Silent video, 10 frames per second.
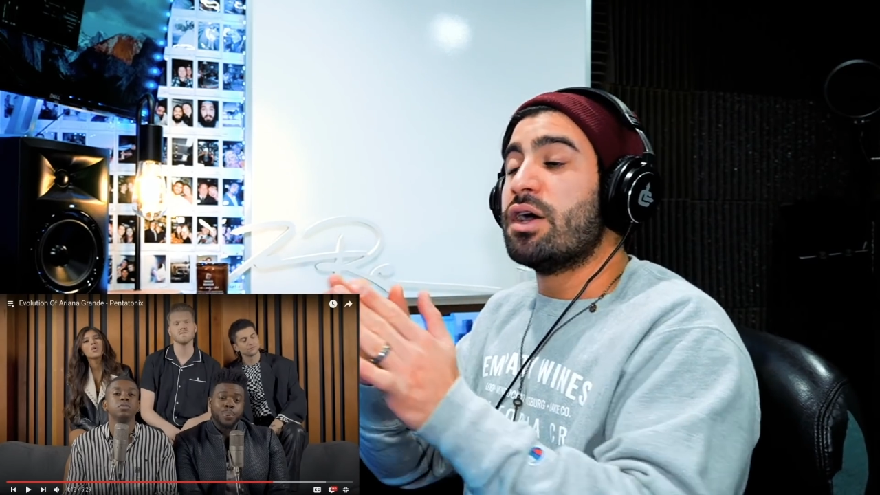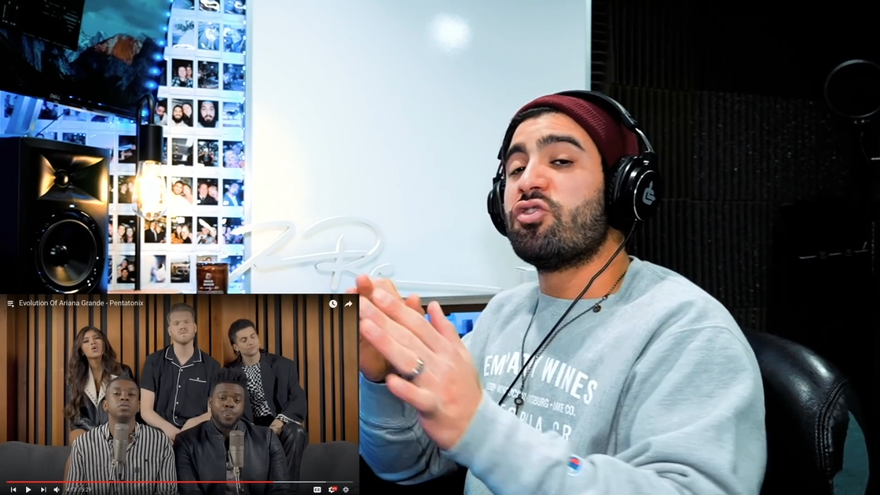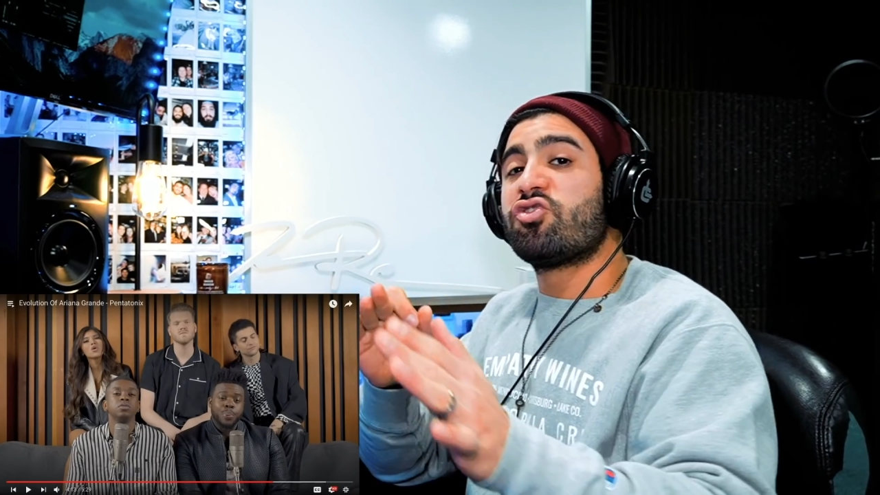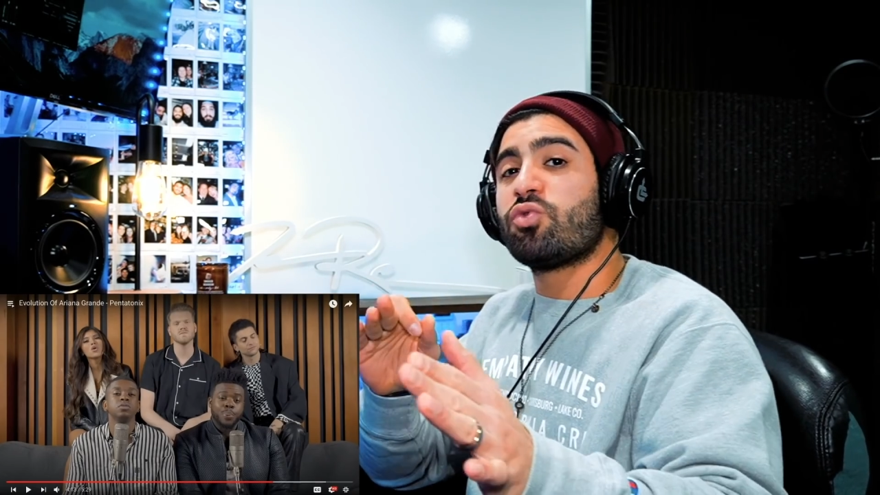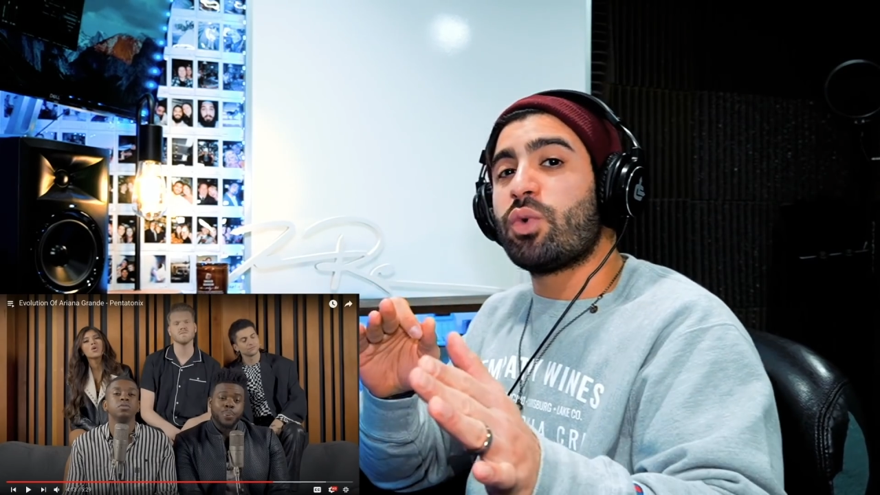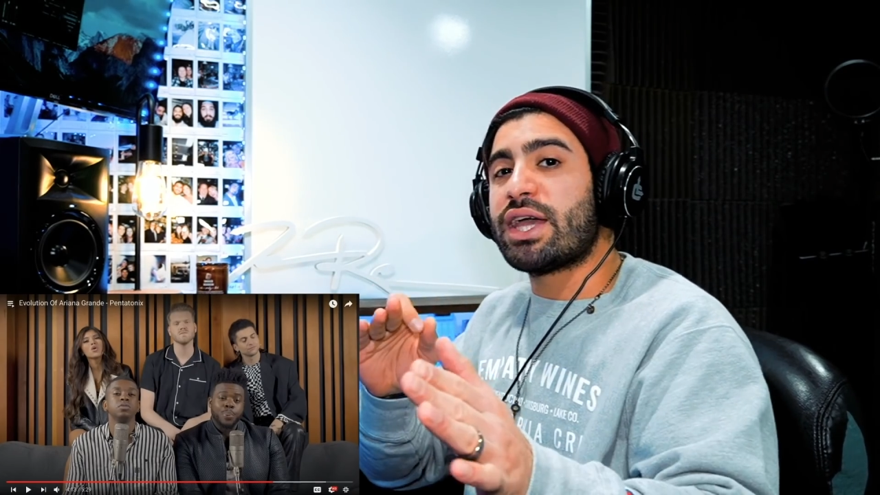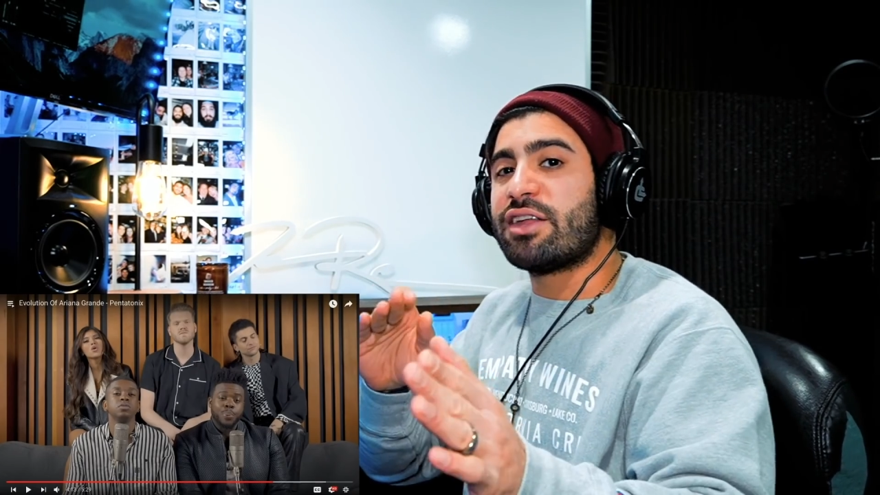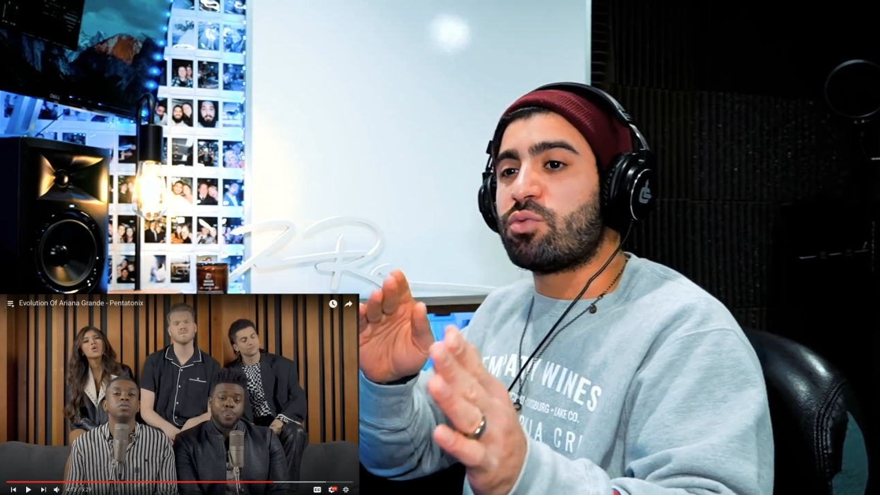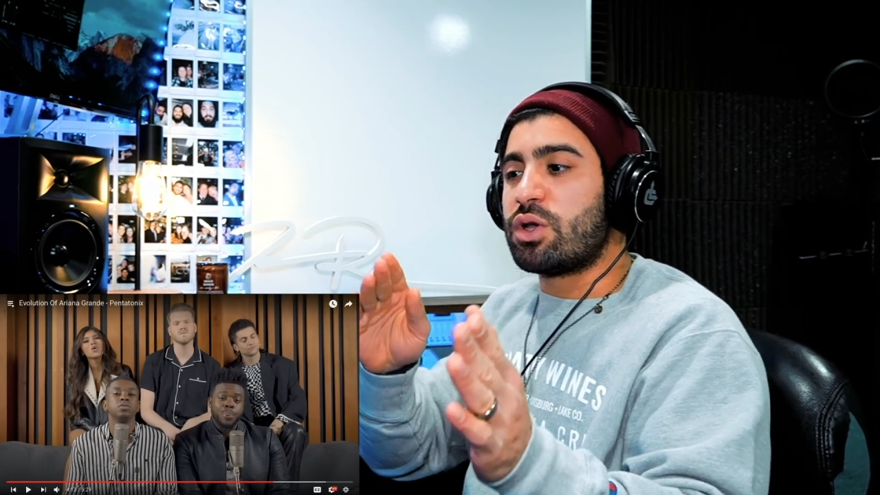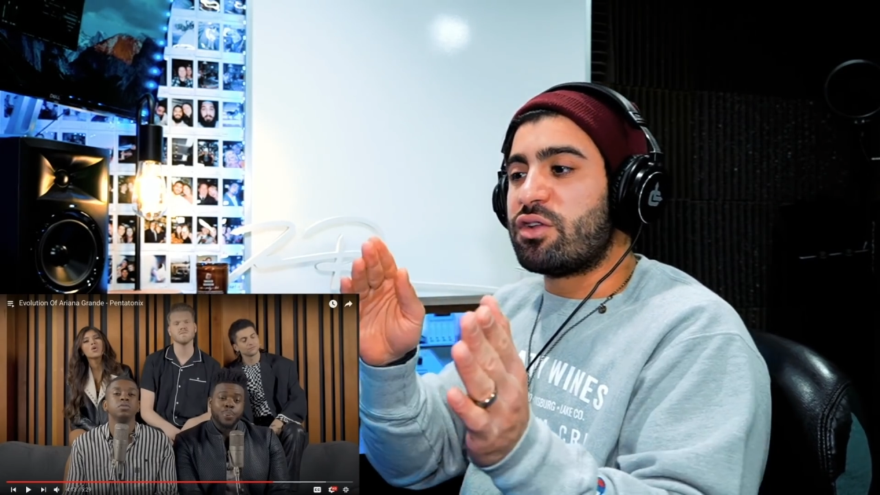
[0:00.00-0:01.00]
Swing
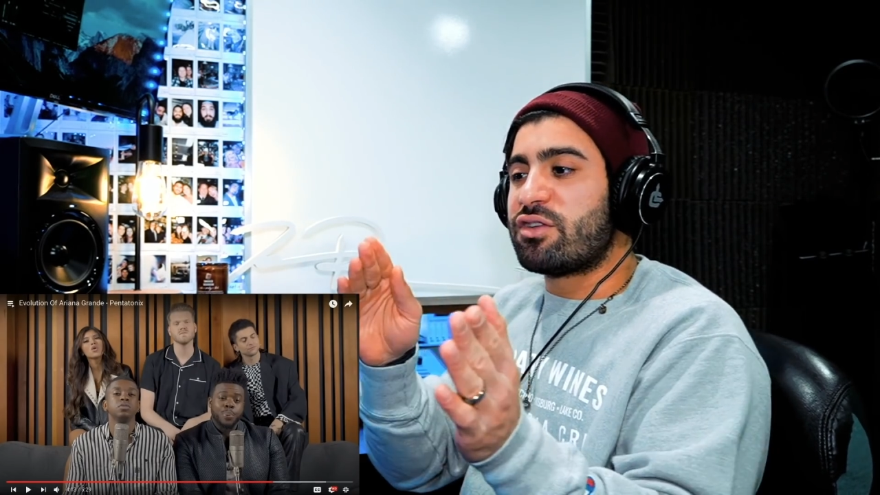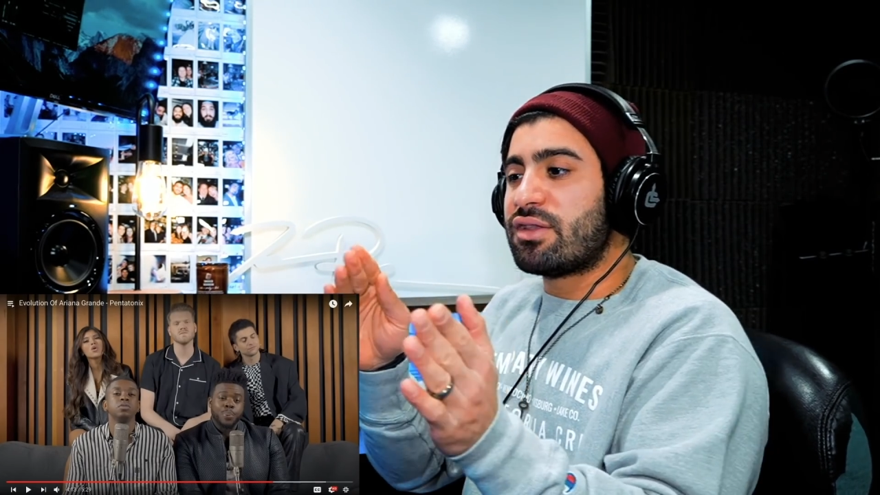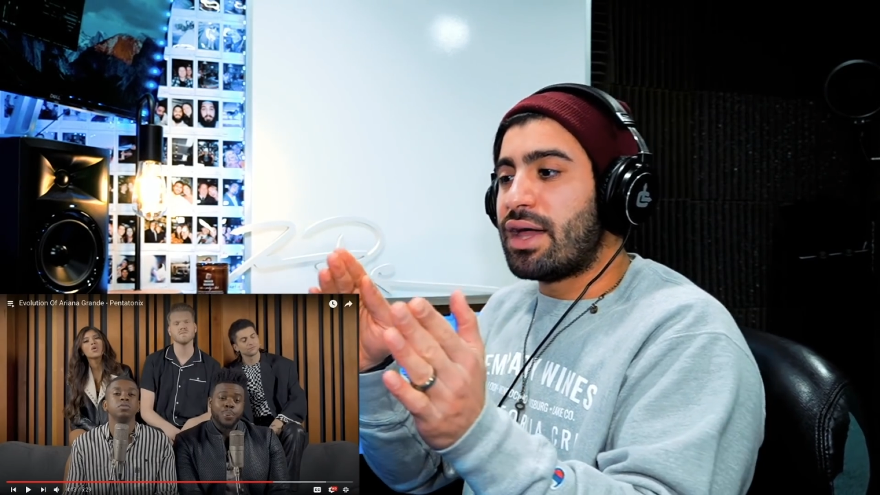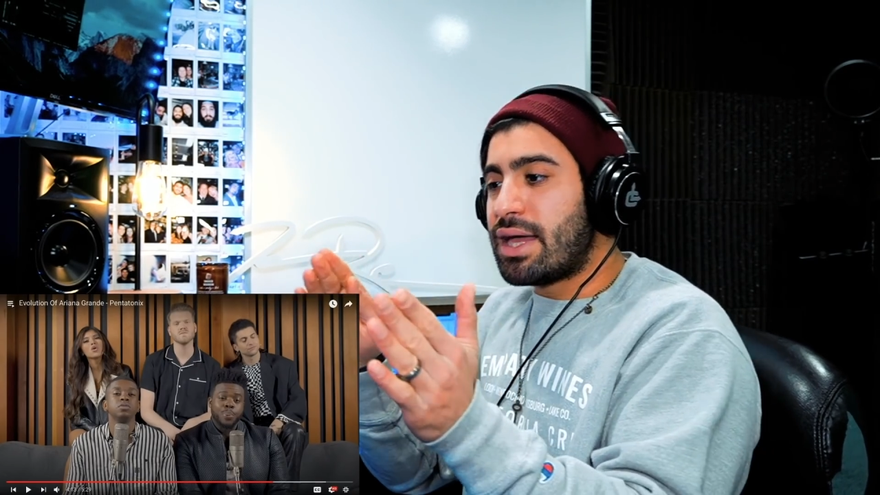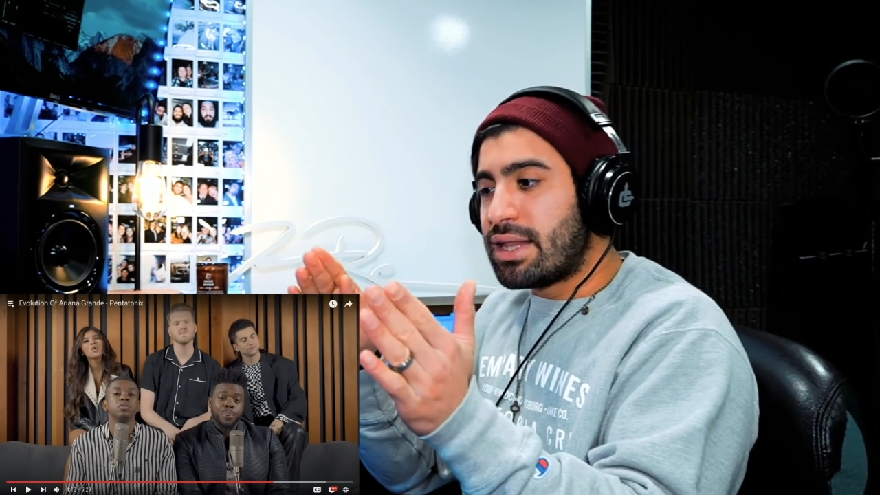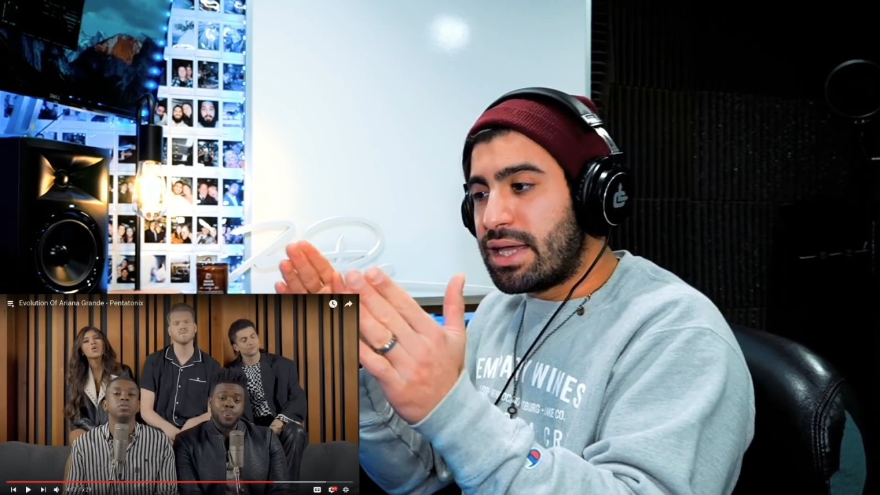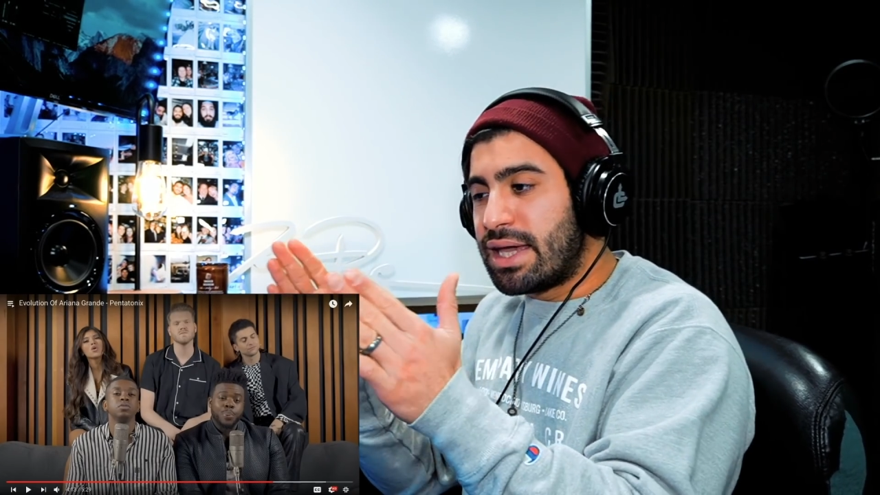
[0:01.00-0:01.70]
is when you slightly